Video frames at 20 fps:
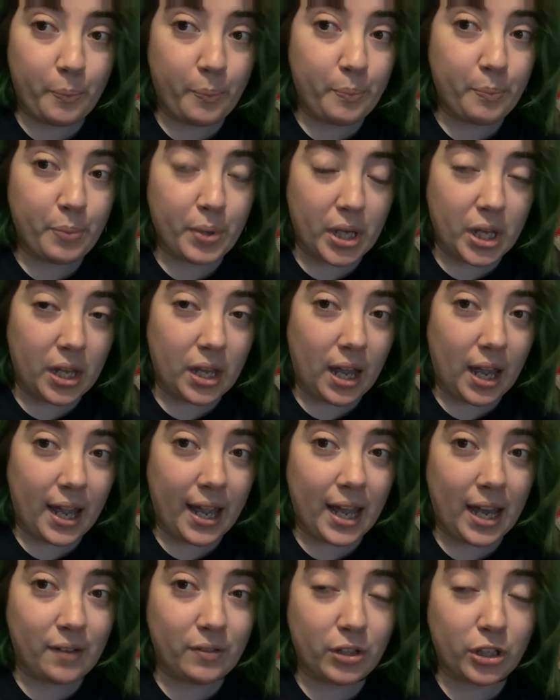But I
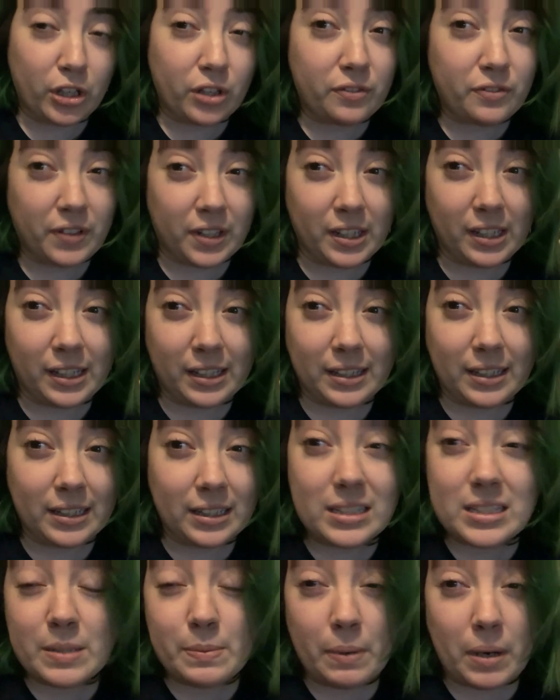have a good feeling that
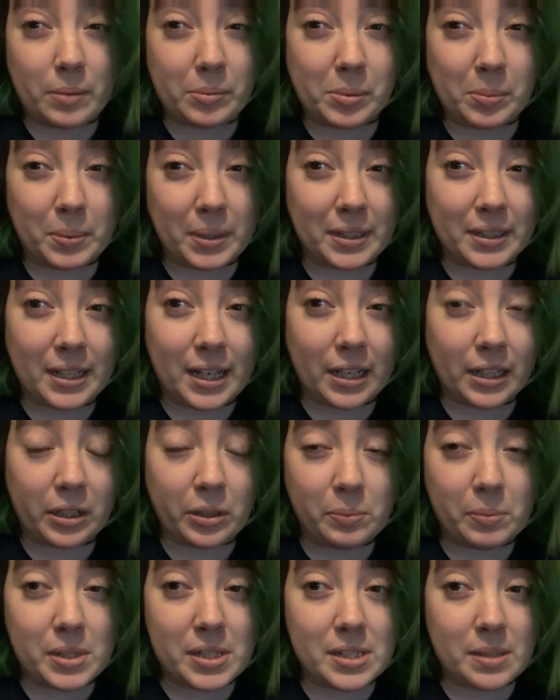it's probably not
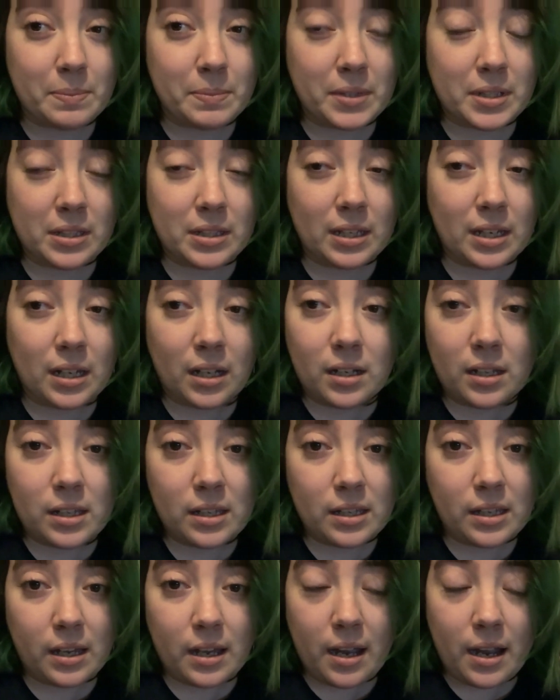going to be something that
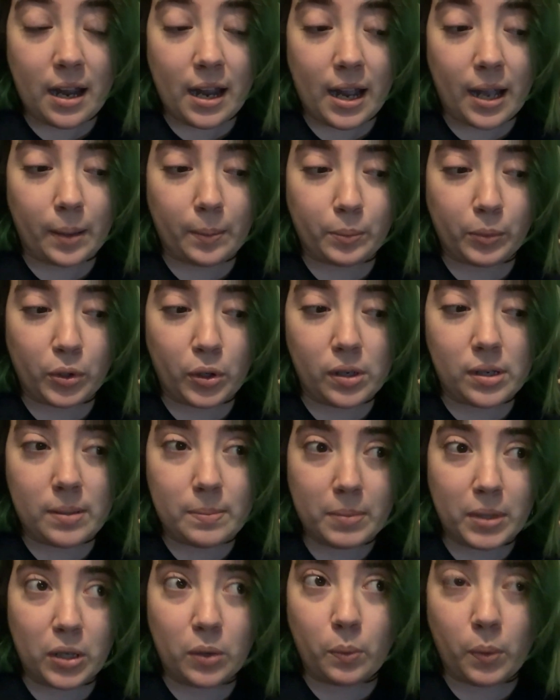I'm going to
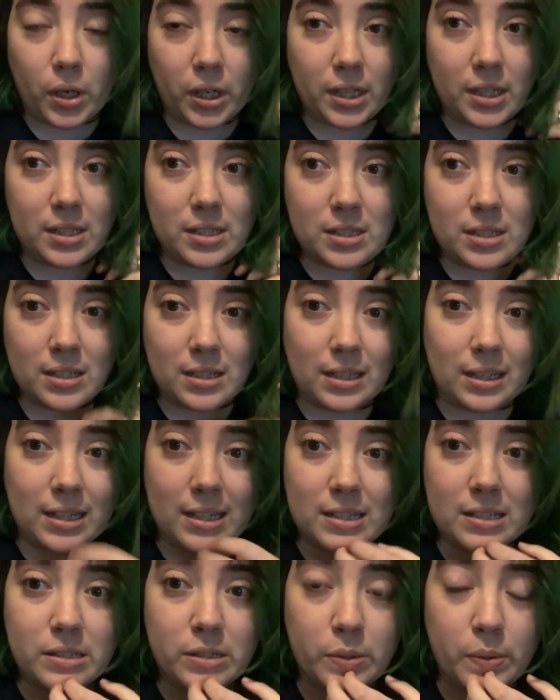be wanting to
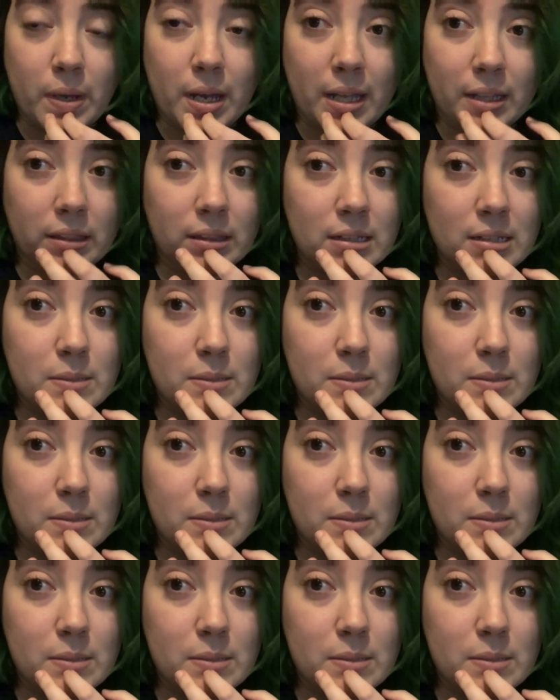get to at this